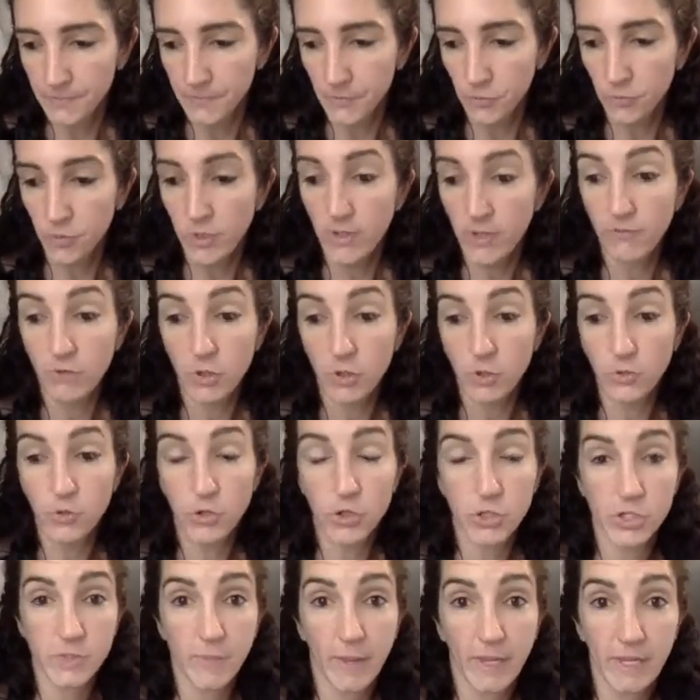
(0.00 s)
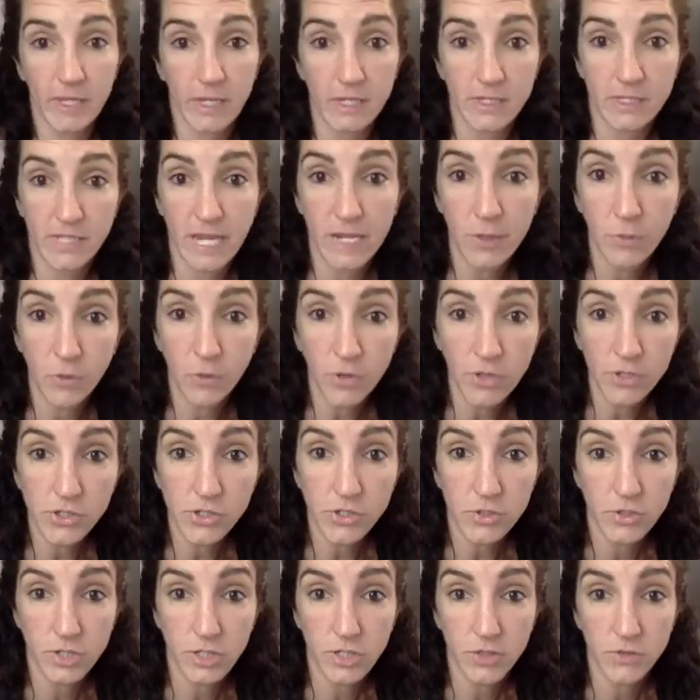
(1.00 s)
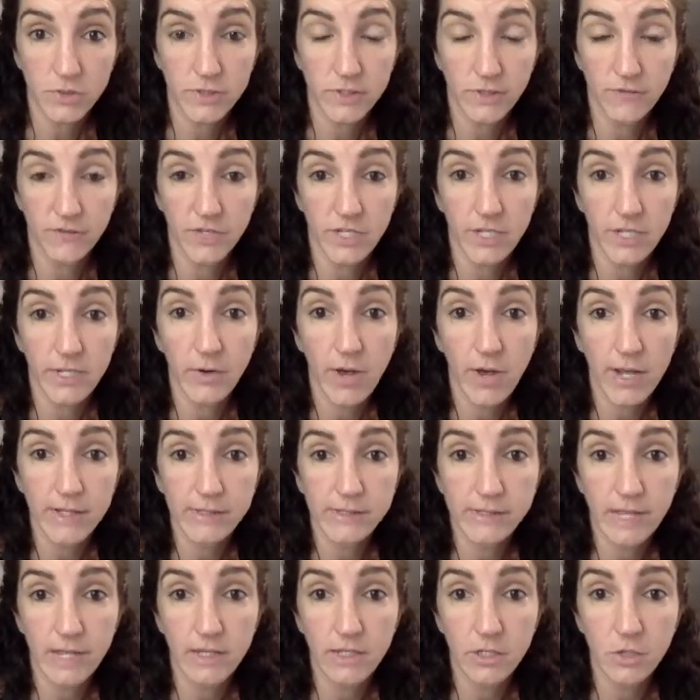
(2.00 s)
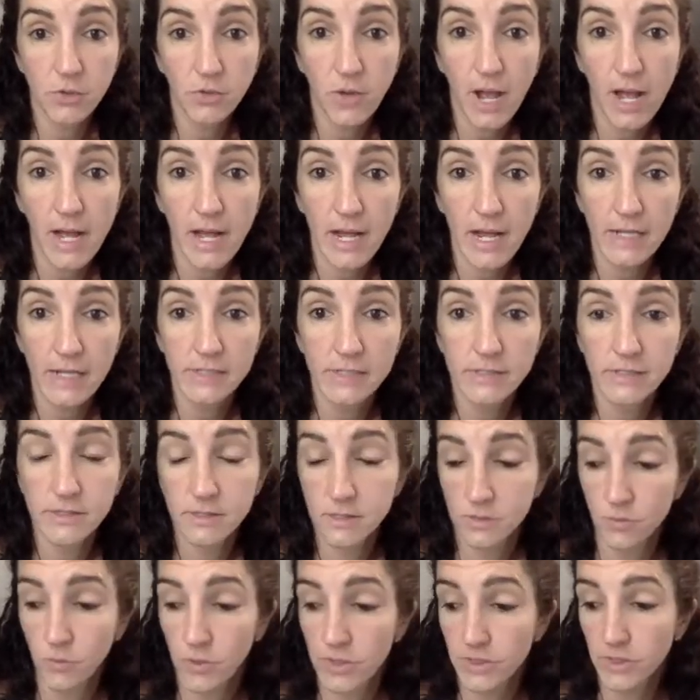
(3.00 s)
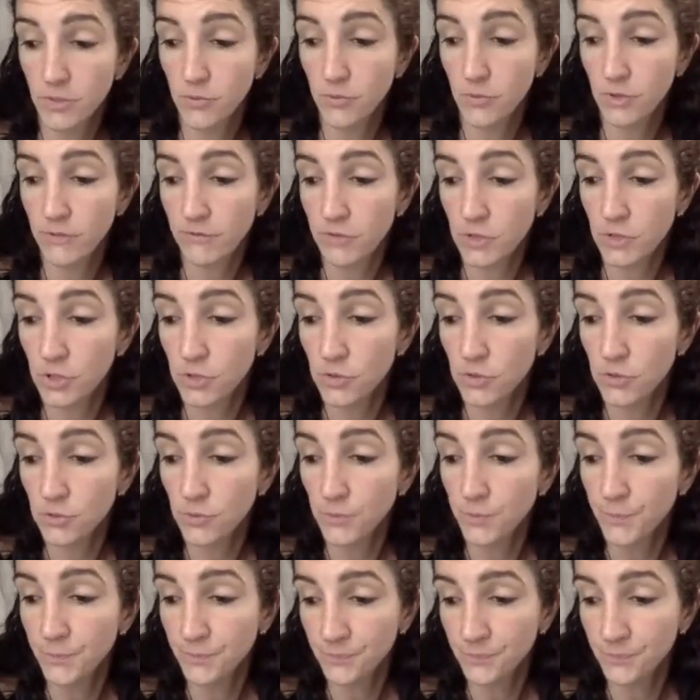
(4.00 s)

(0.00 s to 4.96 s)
review your spelling and sight words. You can use the video I sent you guys with the review,